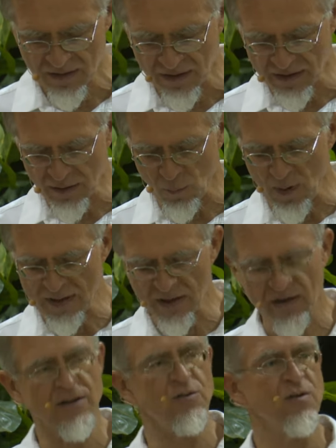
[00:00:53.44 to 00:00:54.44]
in the way that
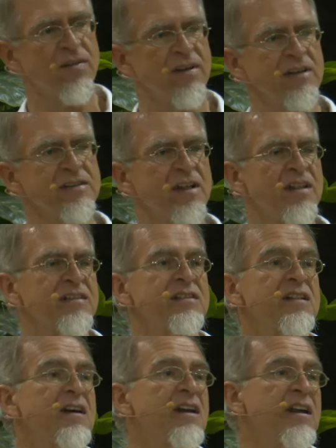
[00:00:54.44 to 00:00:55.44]
I do things, that doesn't
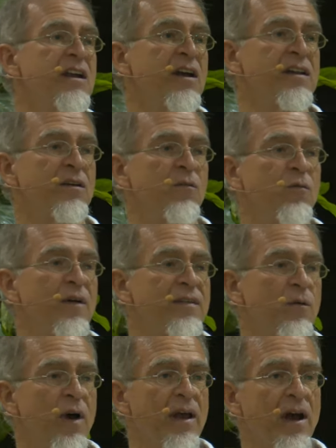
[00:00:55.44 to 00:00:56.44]
agree the, with the
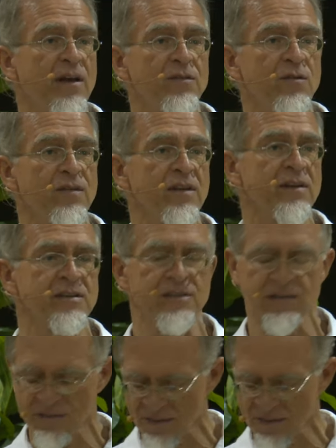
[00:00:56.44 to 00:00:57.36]
way I do things.